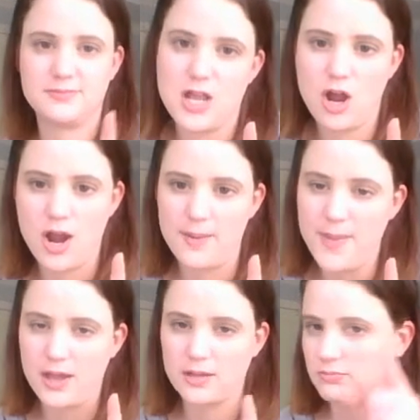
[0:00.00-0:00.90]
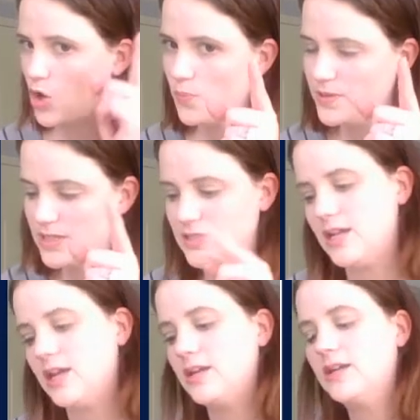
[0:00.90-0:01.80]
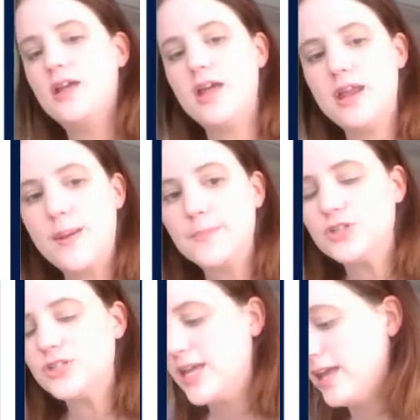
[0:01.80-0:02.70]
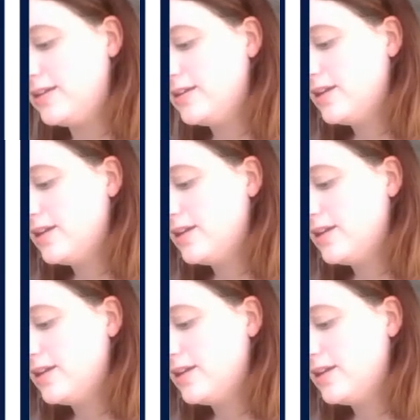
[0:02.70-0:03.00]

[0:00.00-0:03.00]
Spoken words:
All right, I'm back. Hope you did it. Number 10.